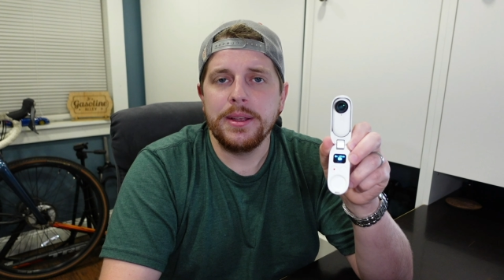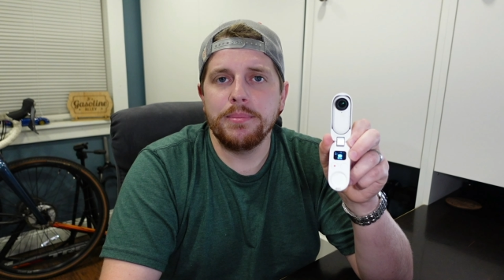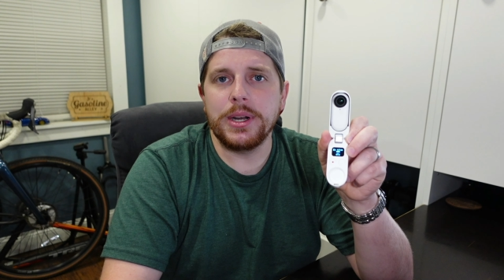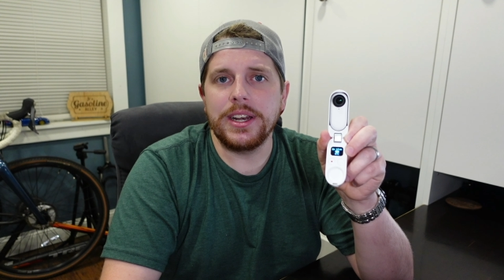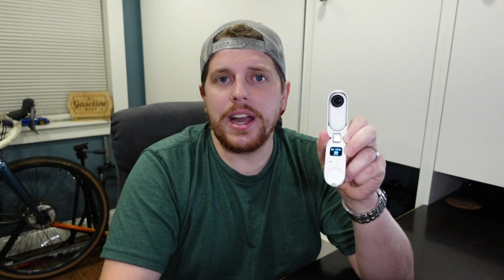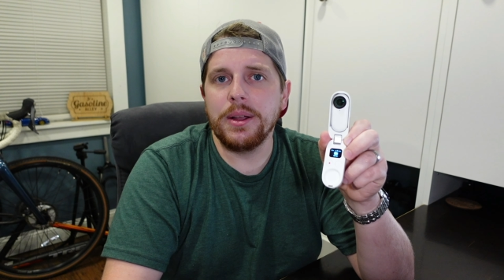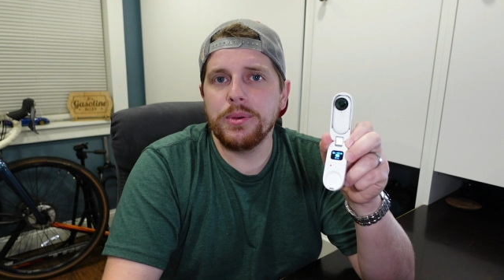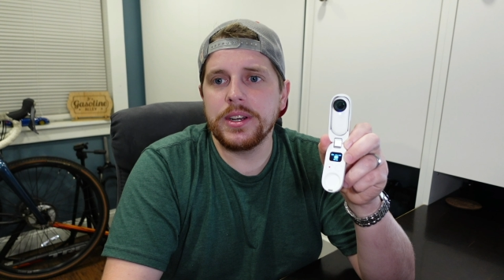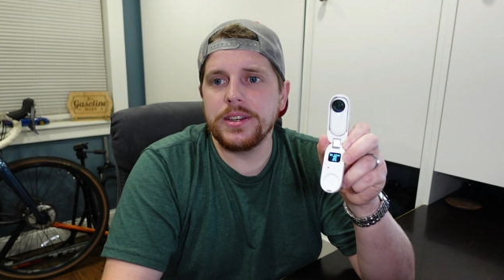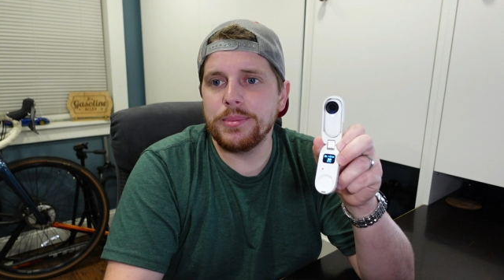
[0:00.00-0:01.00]
but I
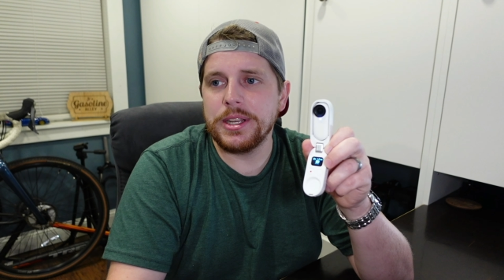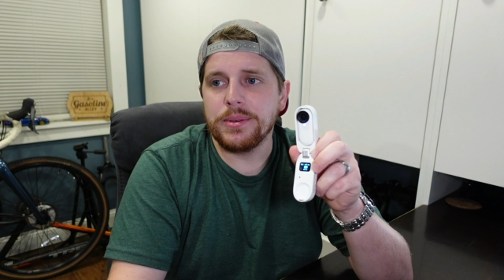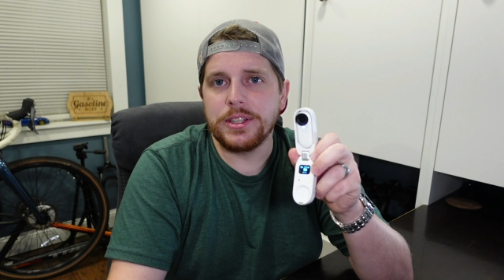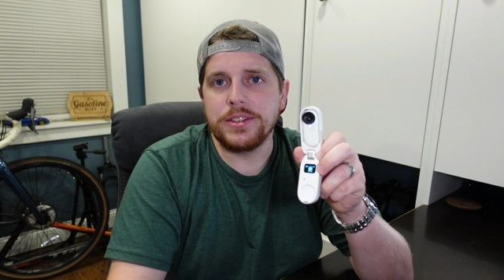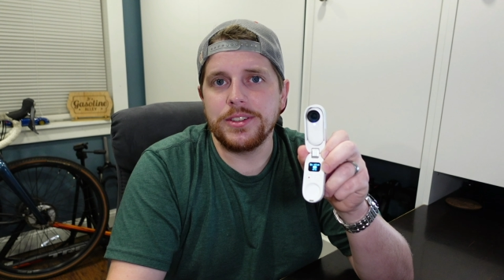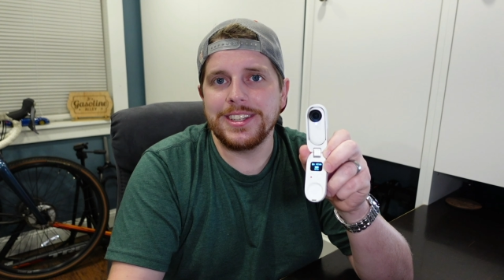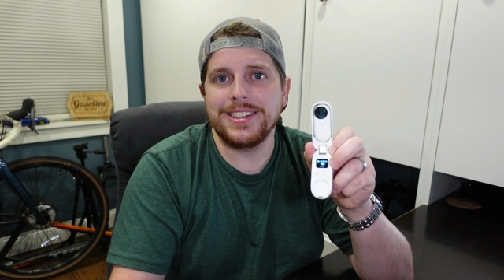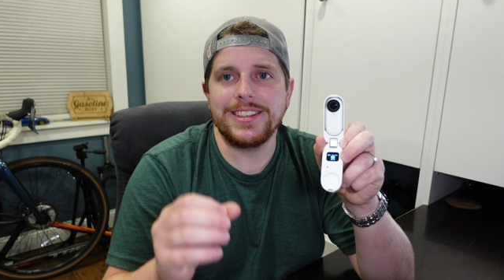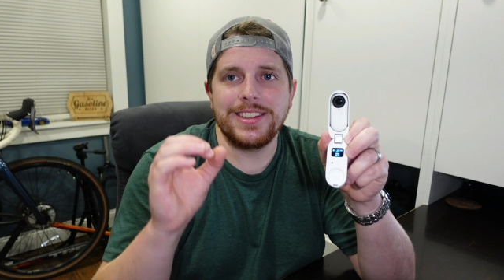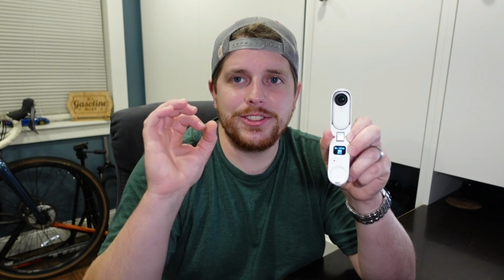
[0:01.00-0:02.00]
wanted to be able to do
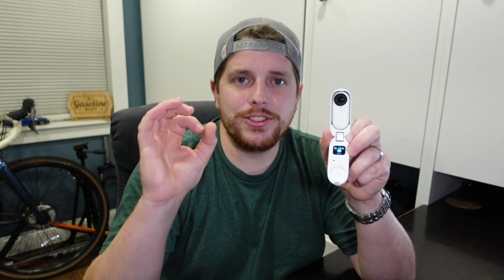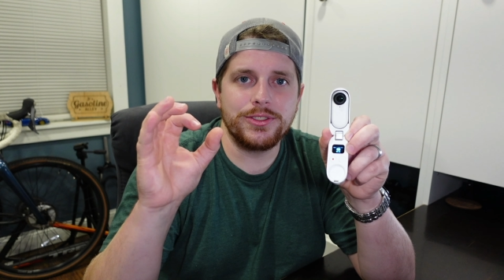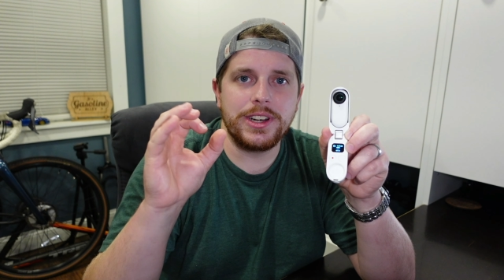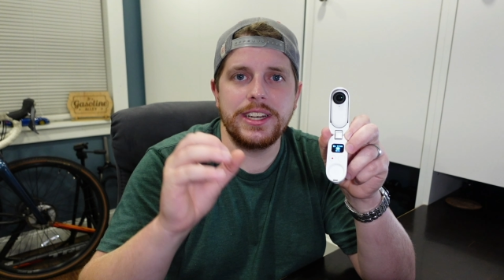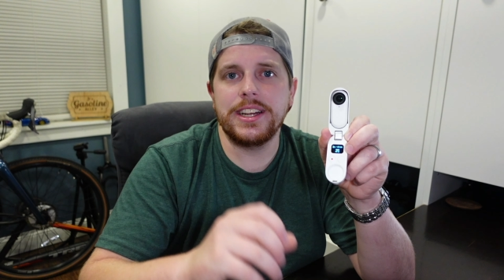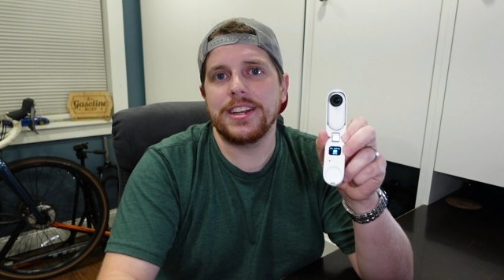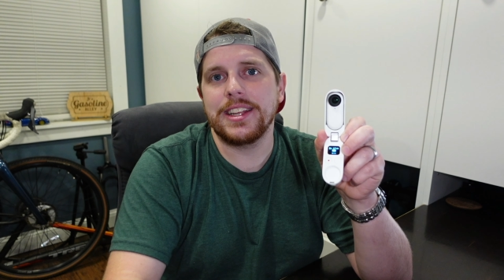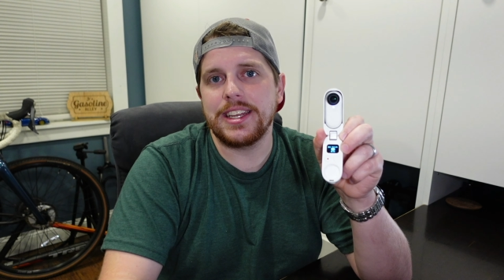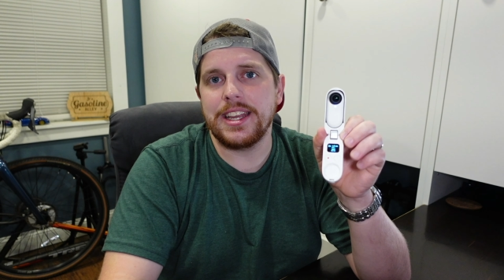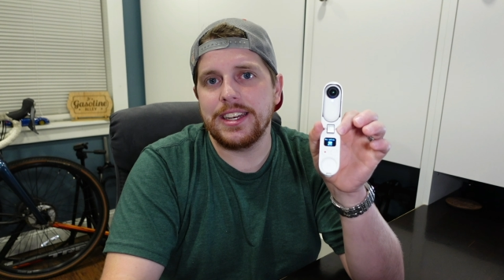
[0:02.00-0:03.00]
this straight out of the
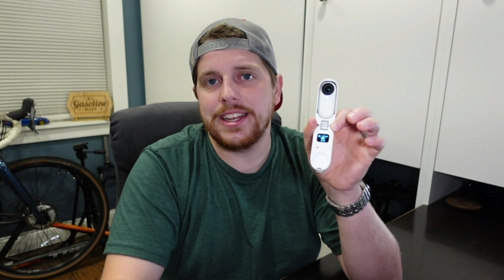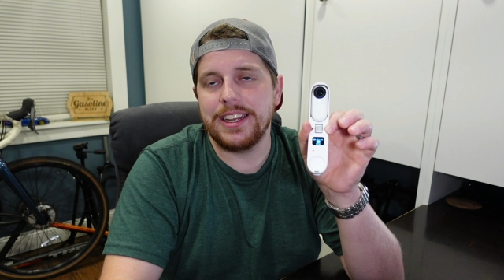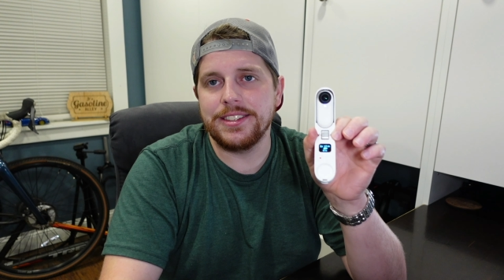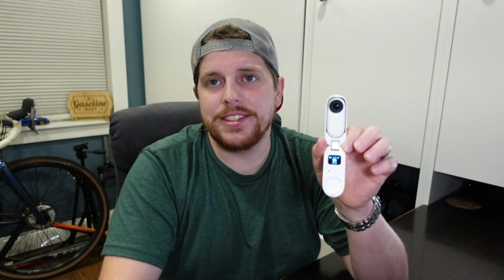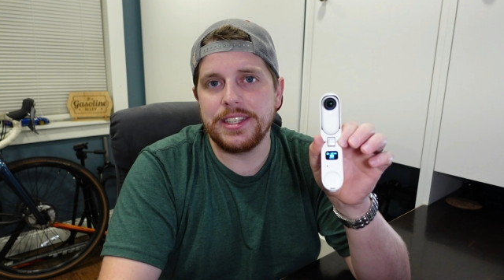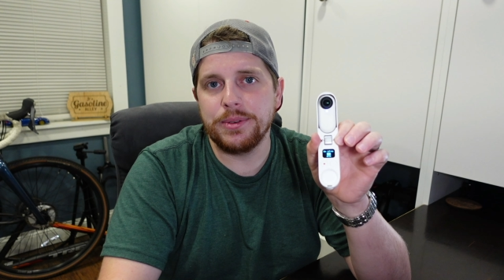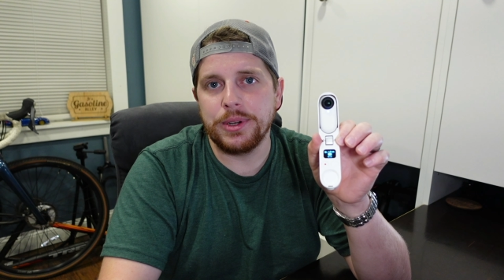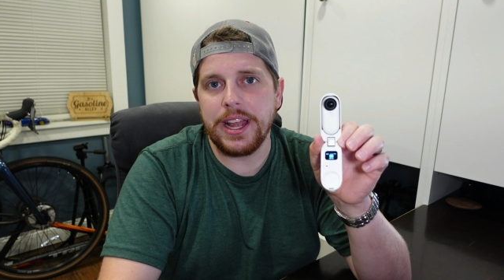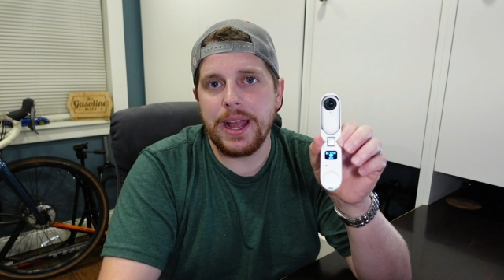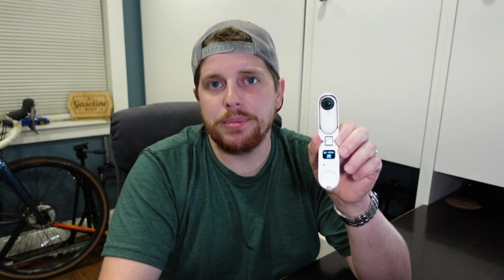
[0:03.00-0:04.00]
gate and see
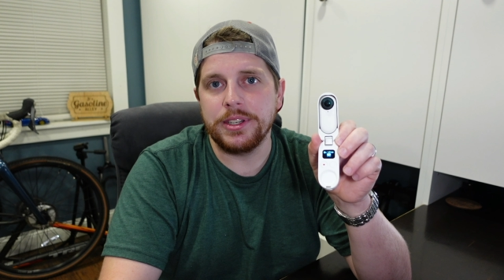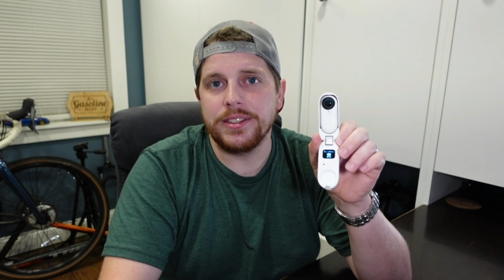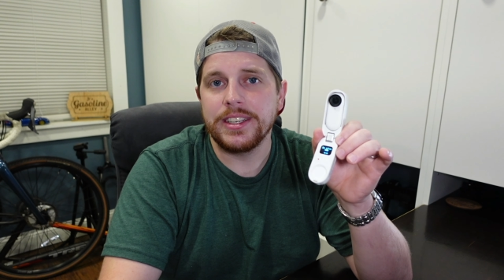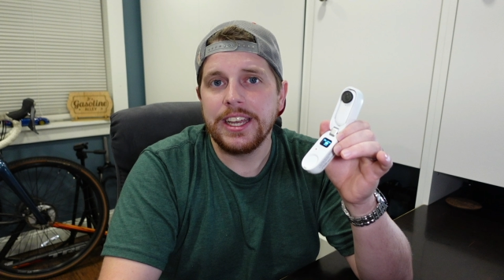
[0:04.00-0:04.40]
what happened.